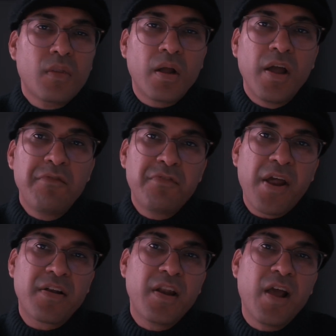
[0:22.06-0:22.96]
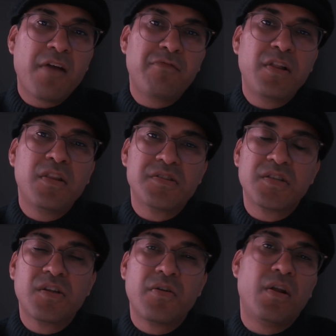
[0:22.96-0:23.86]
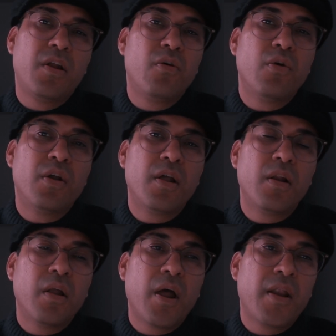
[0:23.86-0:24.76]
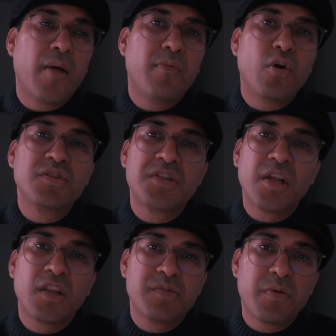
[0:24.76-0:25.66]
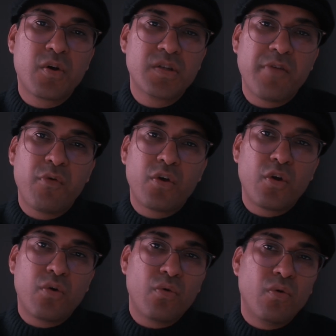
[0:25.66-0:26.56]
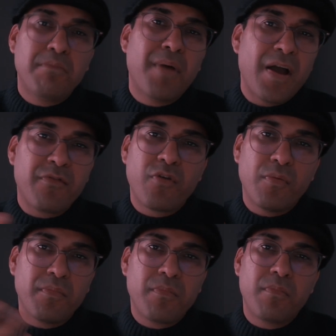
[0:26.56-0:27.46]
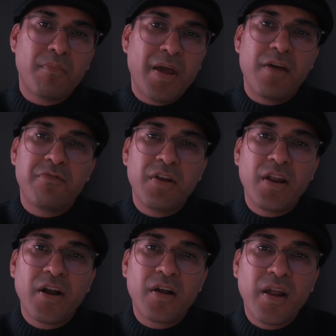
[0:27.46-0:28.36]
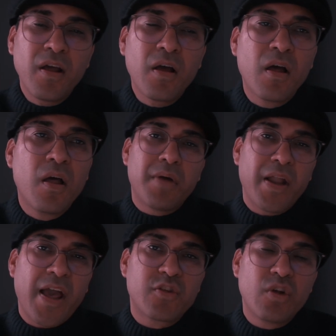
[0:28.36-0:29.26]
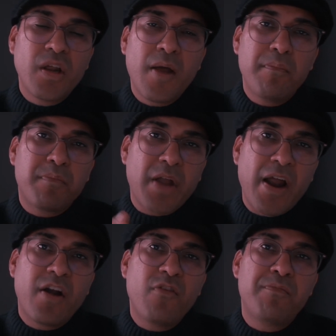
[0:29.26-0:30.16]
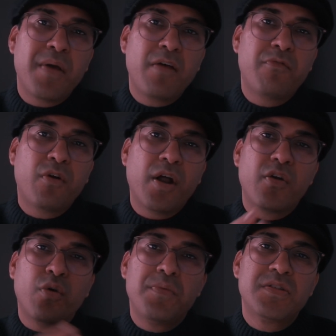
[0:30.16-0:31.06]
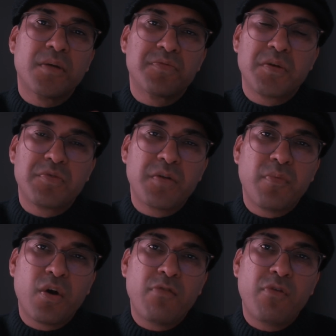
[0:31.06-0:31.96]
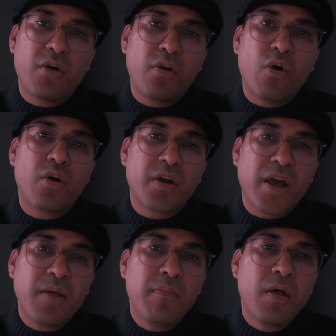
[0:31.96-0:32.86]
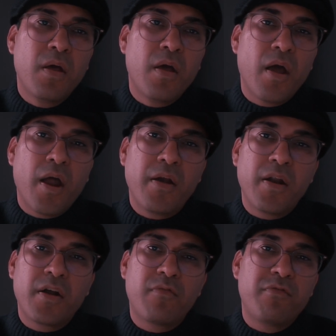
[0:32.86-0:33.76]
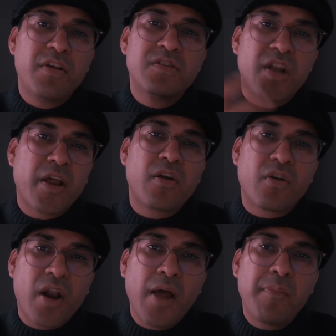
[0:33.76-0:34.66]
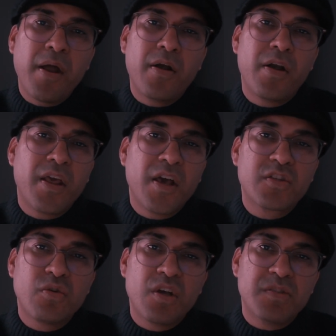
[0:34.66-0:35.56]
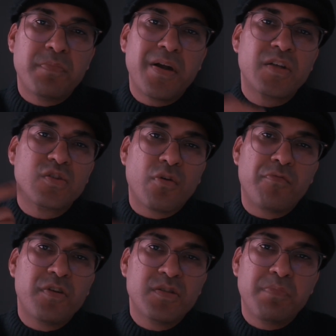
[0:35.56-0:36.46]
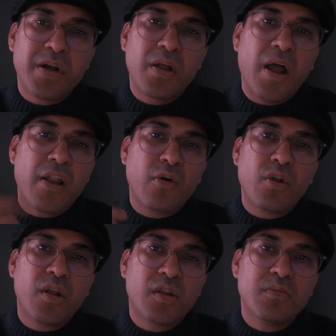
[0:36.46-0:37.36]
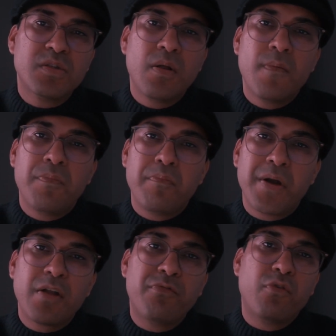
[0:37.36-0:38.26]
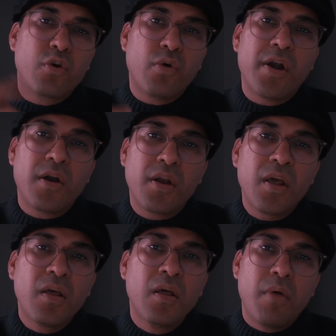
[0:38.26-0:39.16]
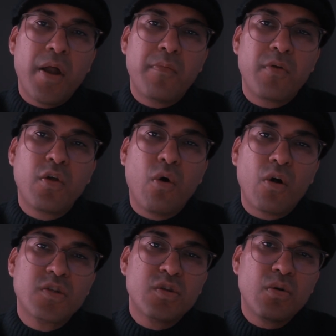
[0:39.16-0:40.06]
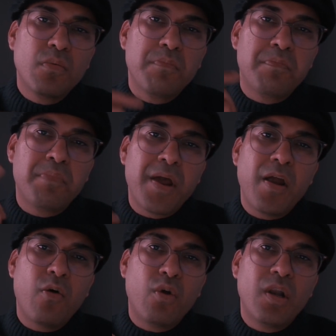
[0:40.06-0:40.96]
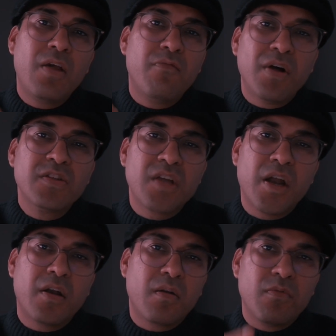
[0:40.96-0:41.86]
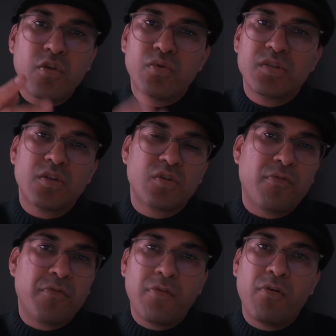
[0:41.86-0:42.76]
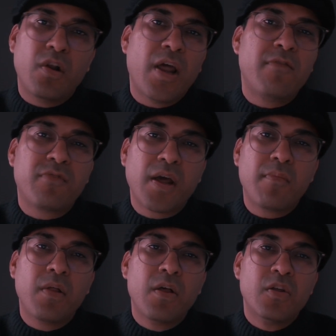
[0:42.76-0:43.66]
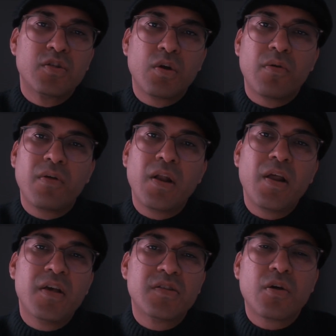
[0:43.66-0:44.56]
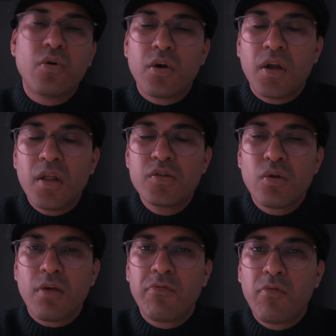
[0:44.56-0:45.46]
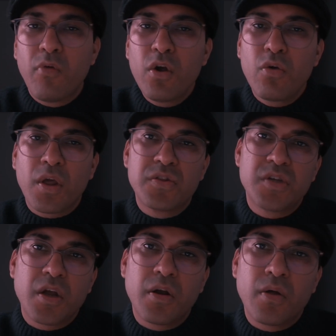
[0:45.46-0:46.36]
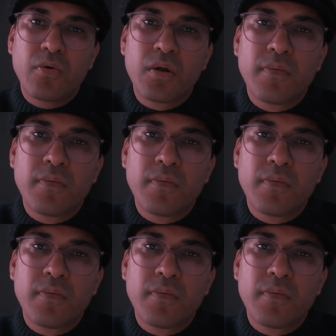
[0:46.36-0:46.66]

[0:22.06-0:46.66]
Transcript: And frankly, I feel this is a really good deal. And I'm not saying this because I want you to buy from my affiliate link, but actually I'm tired of paying for Adobe subscription model for a long time and it feels like a trap, and DxO has better softwares, better algorithms, better photo editing, and you also pay only once and use the software for lifetime. So it really is a good deal. So if you want, you can check it out.